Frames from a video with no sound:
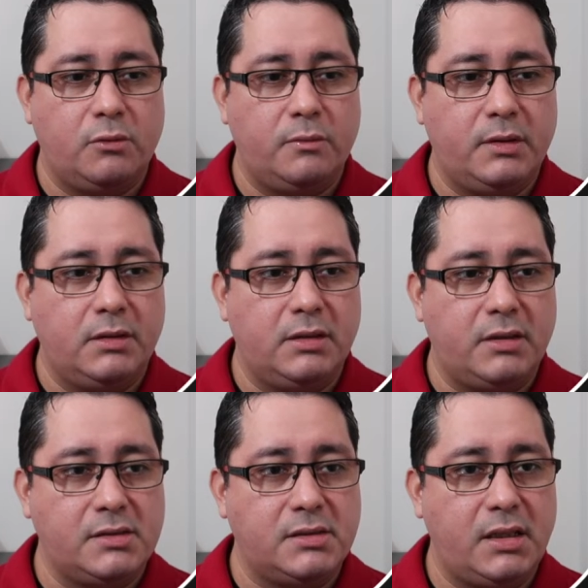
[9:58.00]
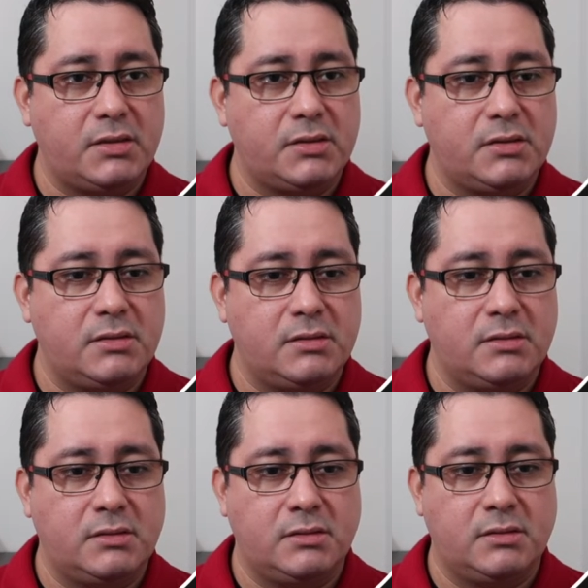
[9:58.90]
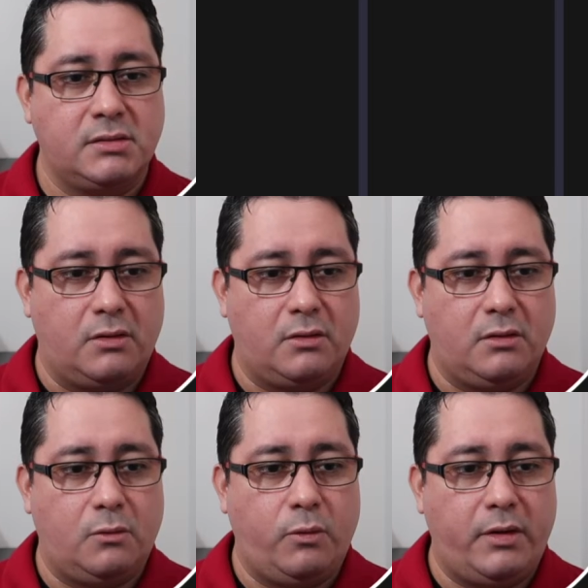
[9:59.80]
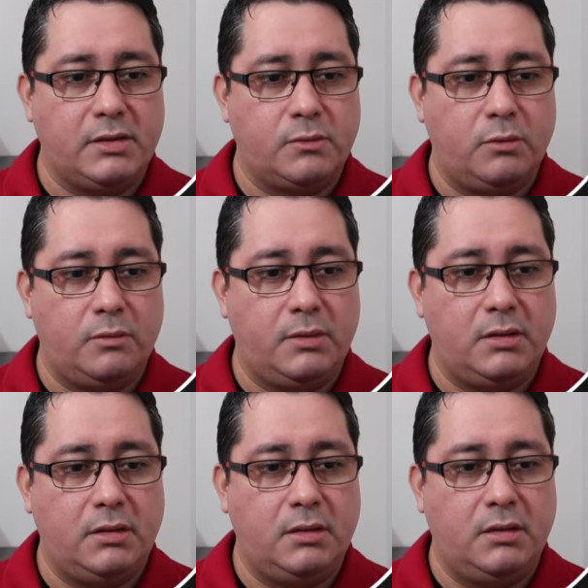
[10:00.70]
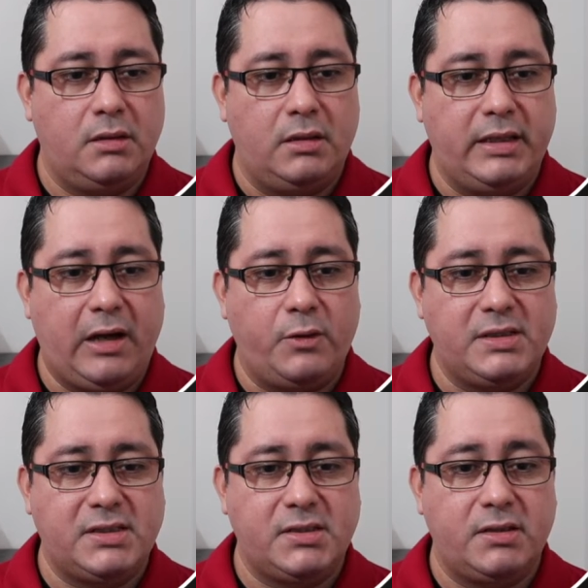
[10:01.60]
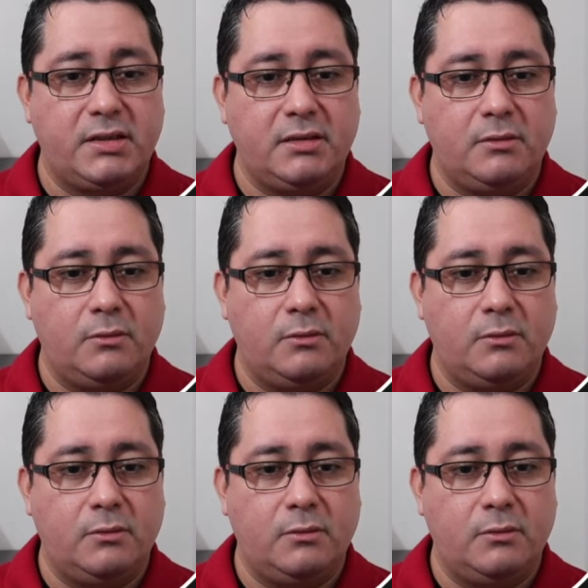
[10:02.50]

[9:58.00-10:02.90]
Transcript: will be the transaction. Role queries will be now inserting